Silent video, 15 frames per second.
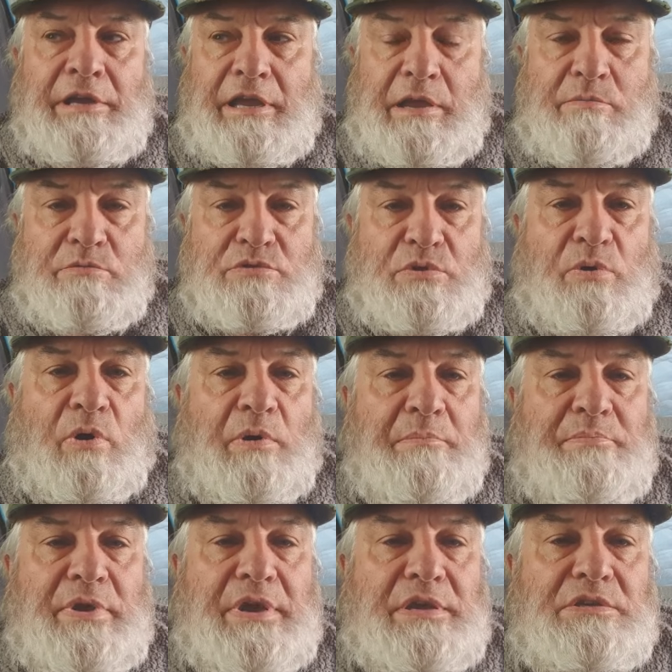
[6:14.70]
it was
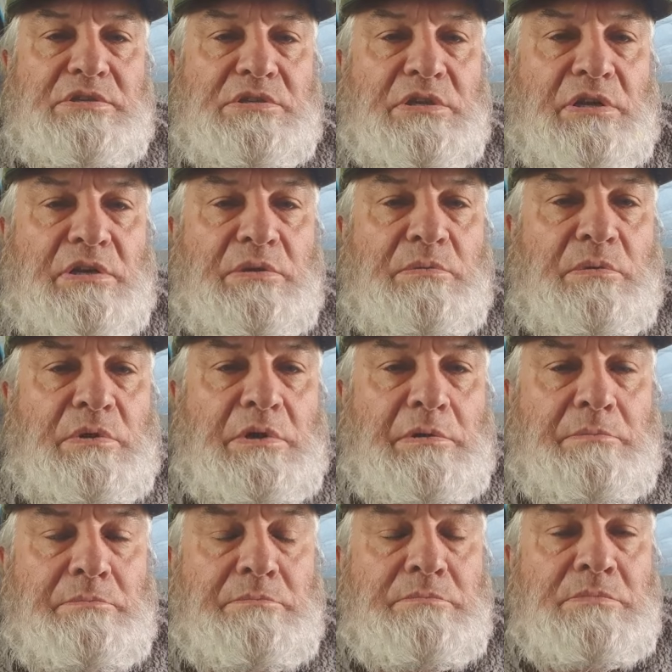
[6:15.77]
quite big. So
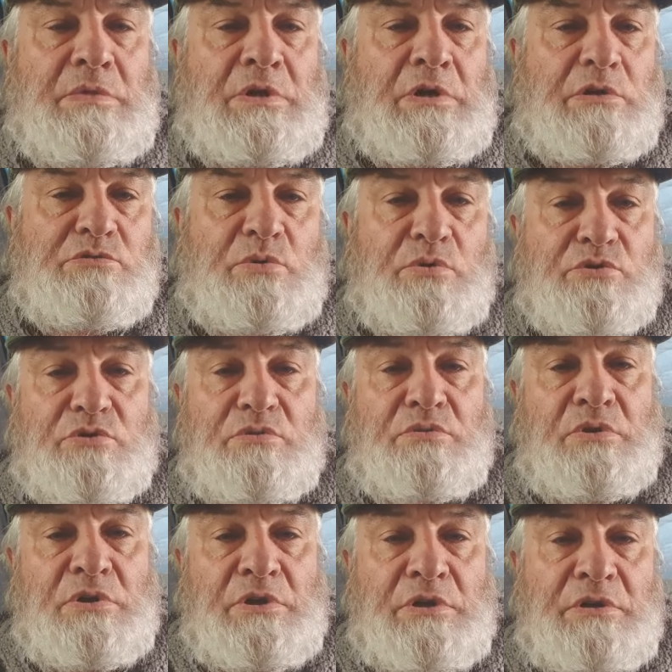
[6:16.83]
I was quite
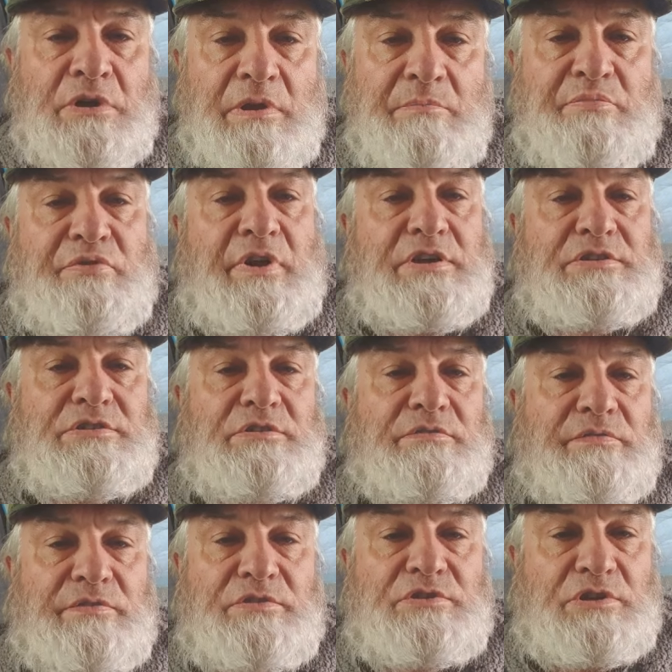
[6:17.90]
impressed
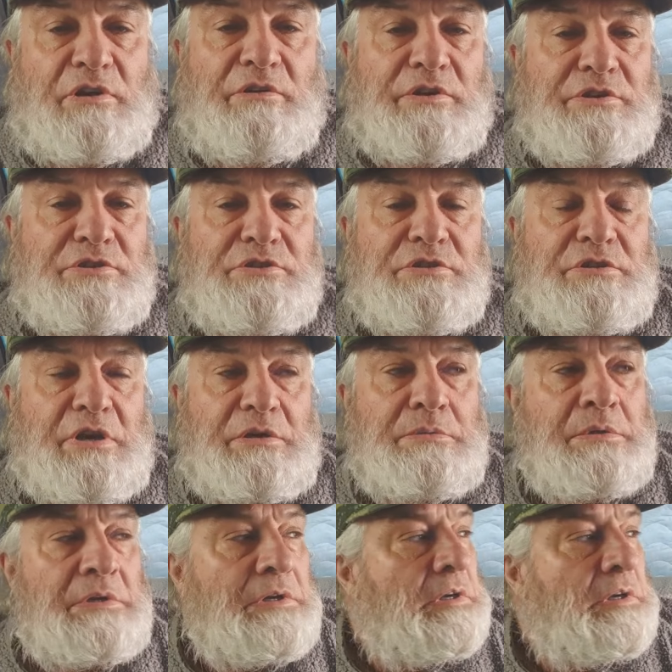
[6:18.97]
with the size. You know,